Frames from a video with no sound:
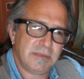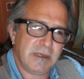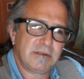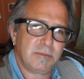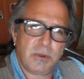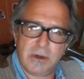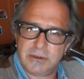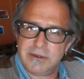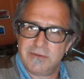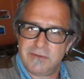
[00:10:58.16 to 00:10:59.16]
lesser
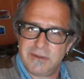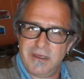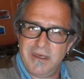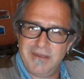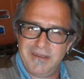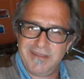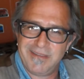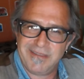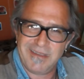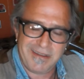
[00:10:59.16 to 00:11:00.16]
parts of the
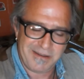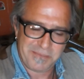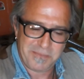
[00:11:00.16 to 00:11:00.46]
thing.